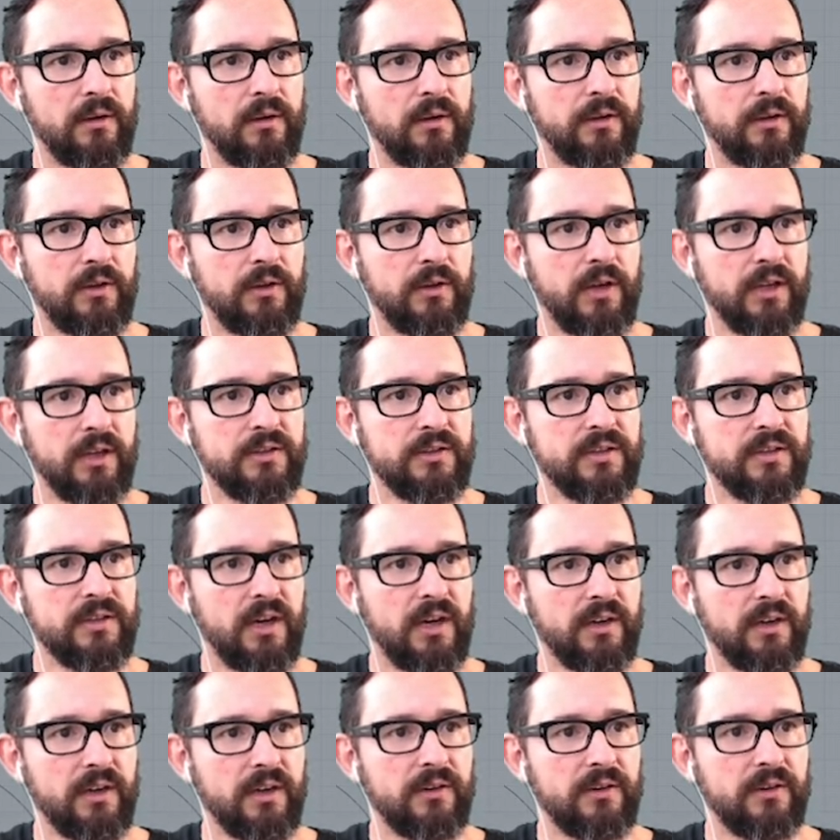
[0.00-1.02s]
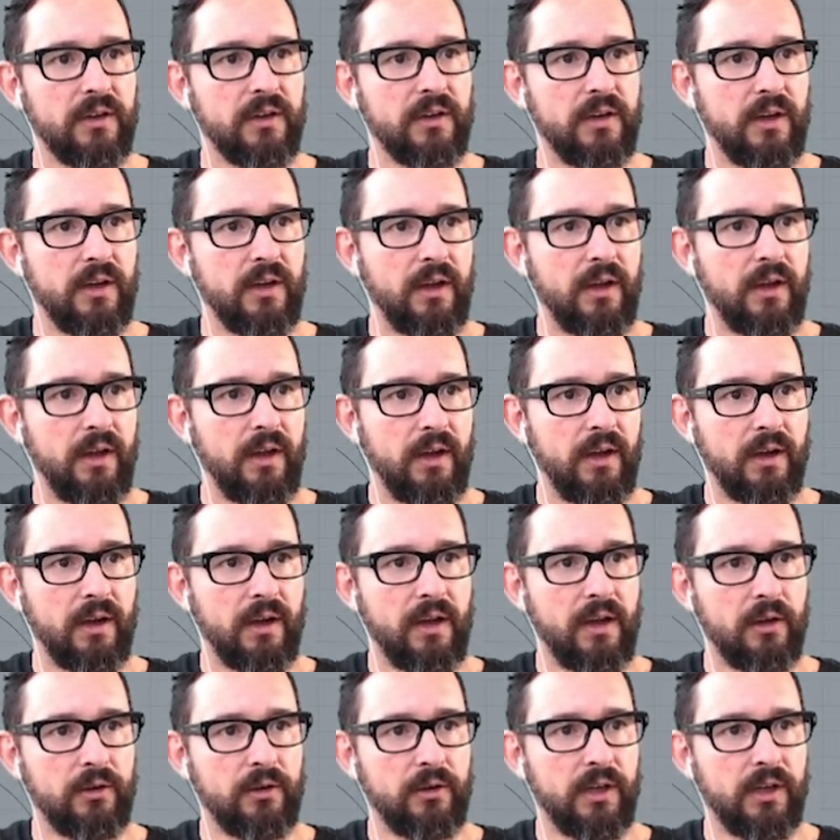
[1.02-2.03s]
you can start
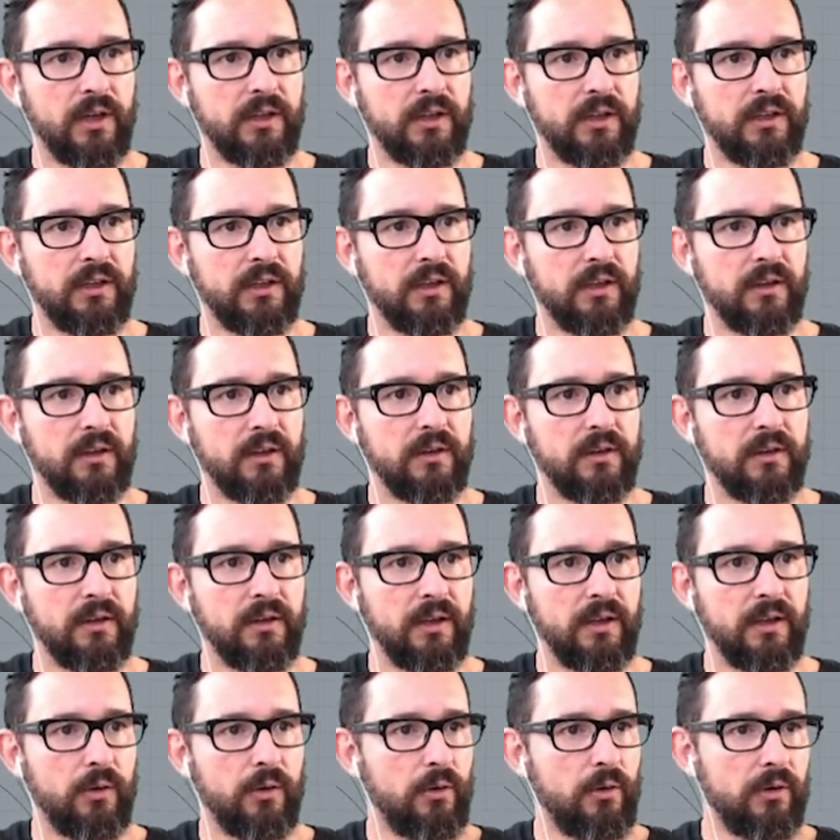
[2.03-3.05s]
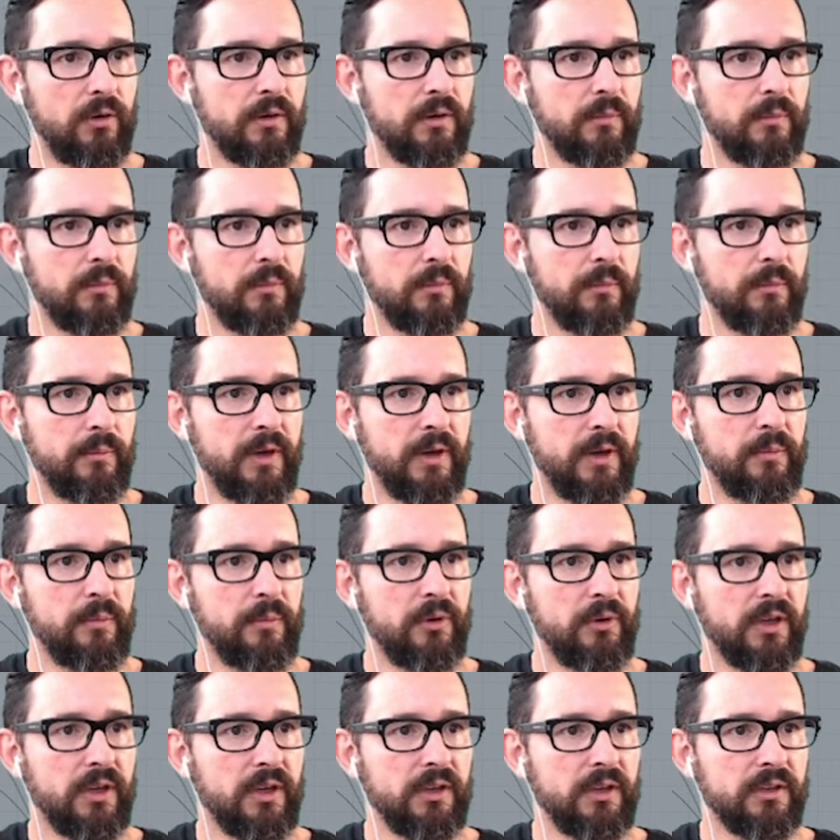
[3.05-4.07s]
calculating or
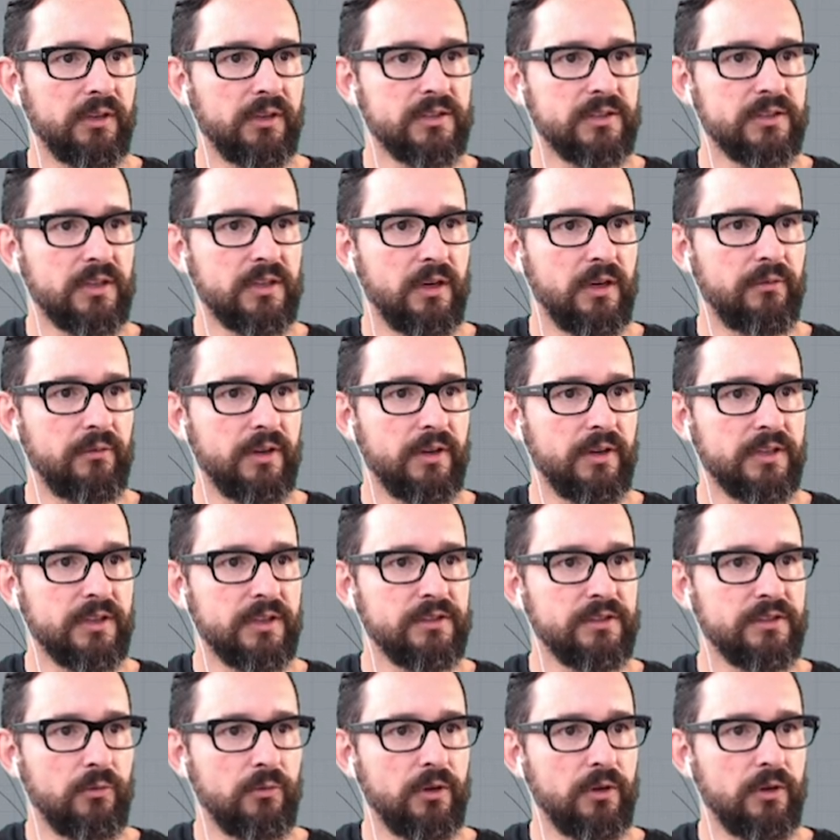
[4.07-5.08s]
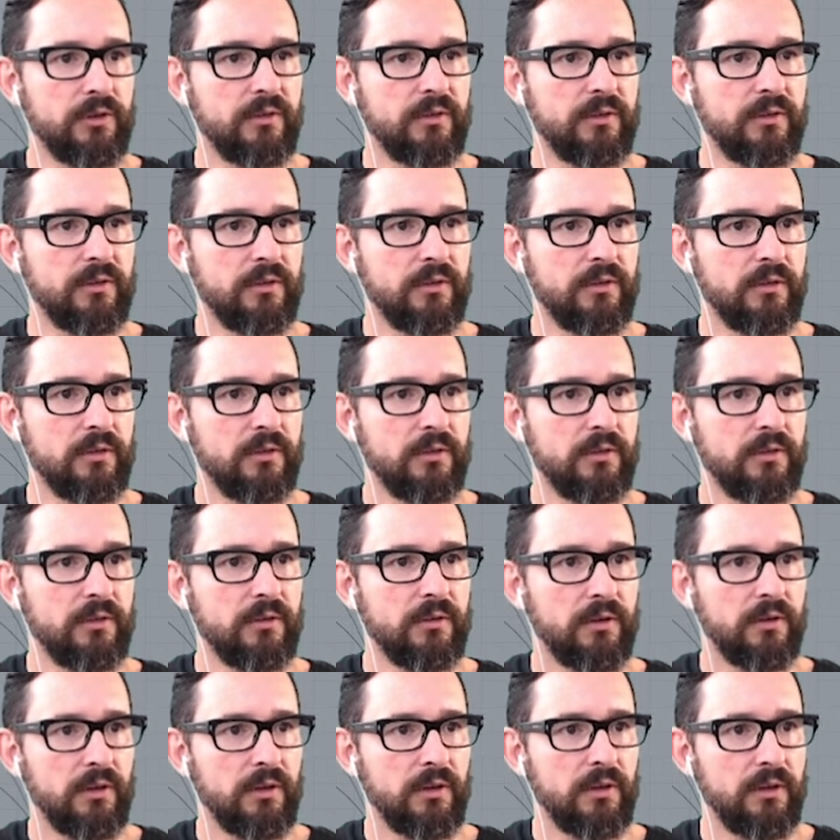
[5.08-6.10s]
manipulating this curve as you want,
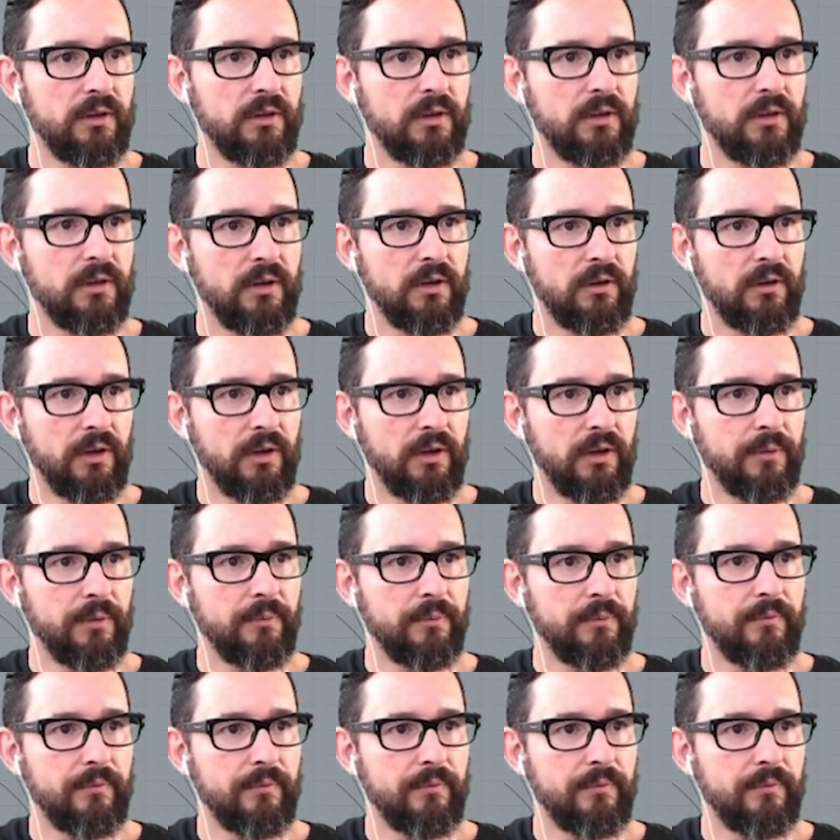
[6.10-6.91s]
right?